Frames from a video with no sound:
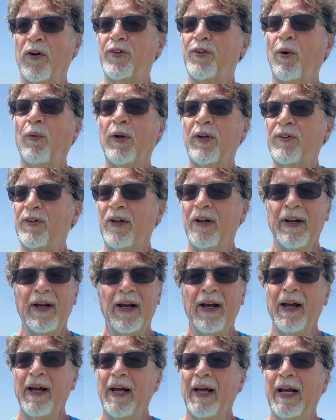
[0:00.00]
So
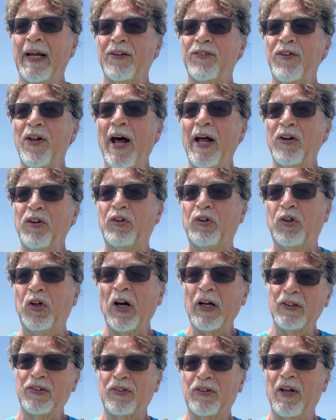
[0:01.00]
it's not
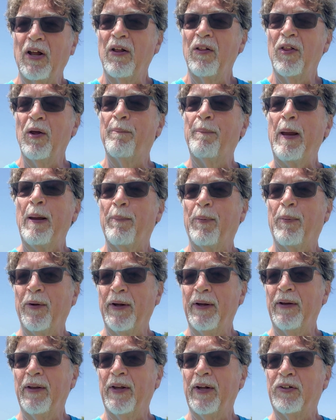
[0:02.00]
just the
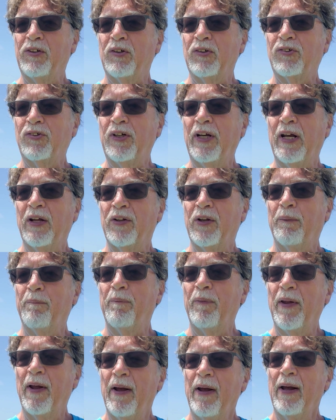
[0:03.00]
people that you see at
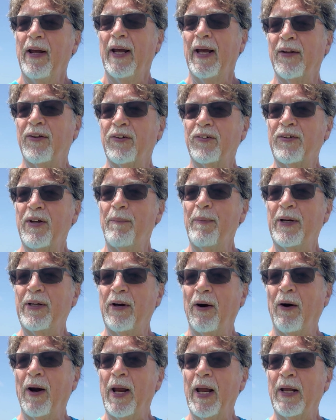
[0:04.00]
the
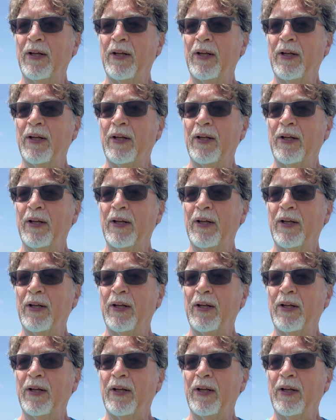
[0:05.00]
cemetery.